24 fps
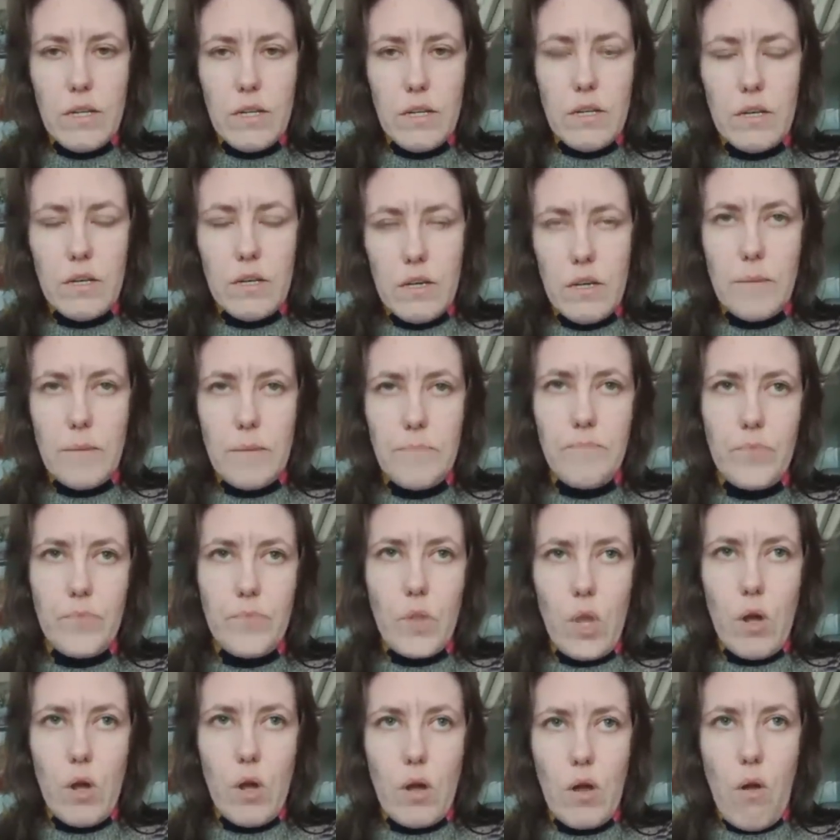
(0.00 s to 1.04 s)

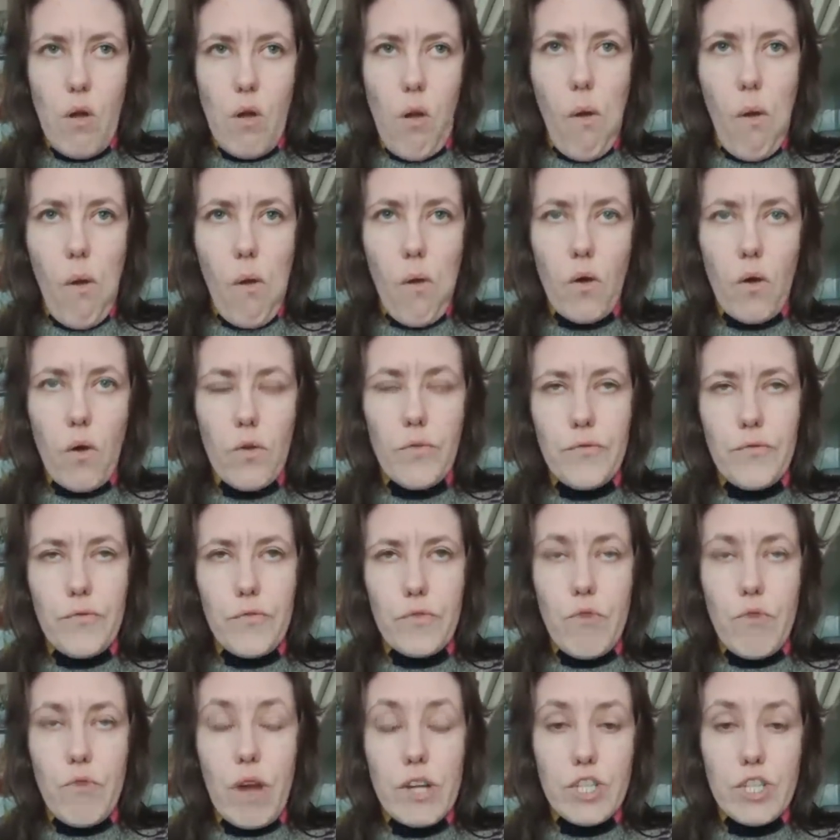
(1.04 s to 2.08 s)
of
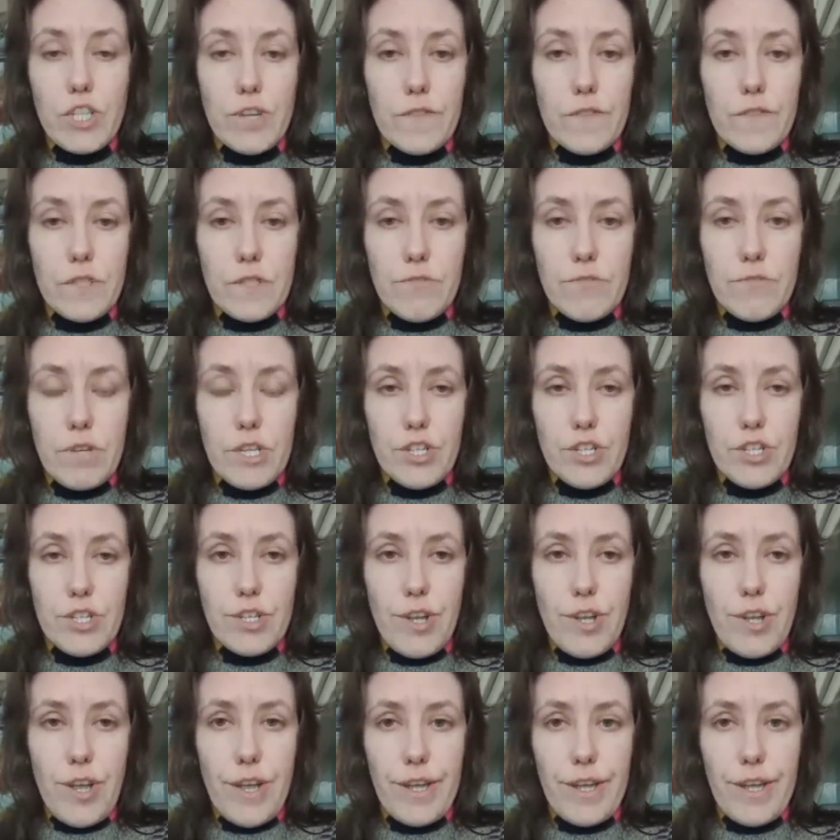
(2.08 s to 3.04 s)
Russian Federation